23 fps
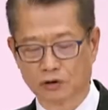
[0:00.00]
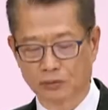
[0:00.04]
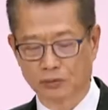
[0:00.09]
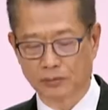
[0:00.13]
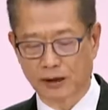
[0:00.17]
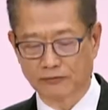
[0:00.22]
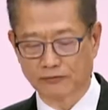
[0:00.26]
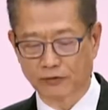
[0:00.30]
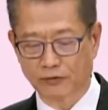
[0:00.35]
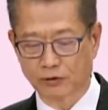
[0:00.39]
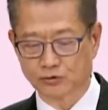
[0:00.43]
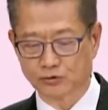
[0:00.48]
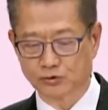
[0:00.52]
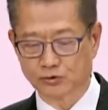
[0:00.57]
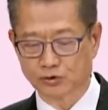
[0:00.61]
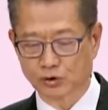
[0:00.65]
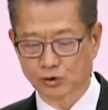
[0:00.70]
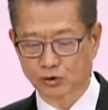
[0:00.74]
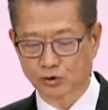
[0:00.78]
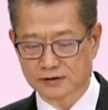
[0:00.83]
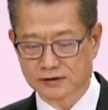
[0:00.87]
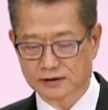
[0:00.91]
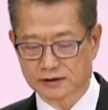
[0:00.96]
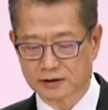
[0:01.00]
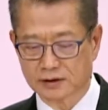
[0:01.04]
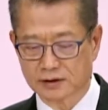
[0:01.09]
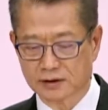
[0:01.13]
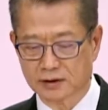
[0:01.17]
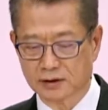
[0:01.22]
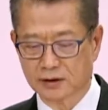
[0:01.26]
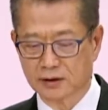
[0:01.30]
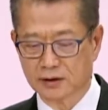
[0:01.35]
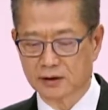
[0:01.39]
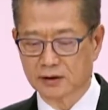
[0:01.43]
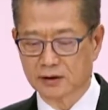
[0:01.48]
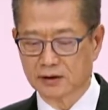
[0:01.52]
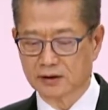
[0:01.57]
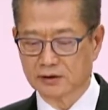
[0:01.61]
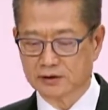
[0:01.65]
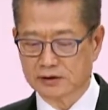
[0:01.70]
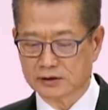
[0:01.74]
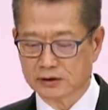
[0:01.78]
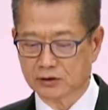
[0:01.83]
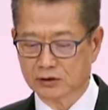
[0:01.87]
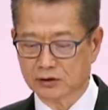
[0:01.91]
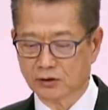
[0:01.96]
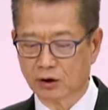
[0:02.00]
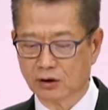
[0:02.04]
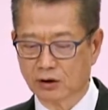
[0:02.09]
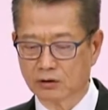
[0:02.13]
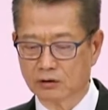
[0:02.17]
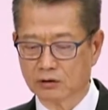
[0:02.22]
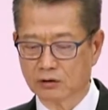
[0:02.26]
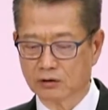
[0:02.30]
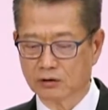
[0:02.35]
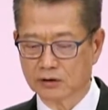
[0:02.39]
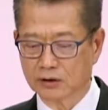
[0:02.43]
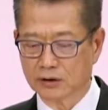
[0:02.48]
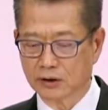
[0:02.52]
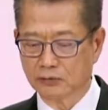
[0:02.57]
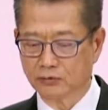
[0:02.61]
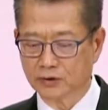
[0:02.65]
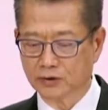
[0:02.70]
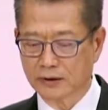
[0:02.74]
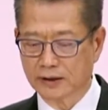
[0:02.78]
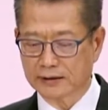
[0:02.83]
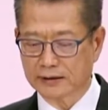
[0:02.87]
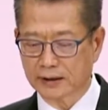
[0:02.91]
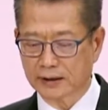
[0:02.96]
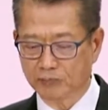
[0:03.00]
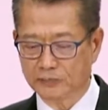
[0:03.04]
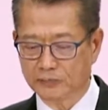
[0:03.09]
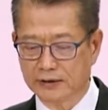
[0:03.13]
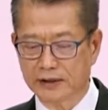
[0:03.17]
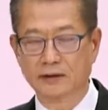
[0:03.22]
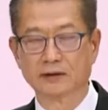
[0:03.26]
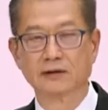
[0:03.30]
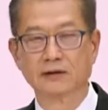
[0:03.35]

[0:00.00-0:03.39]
the related long-term strategies and preventive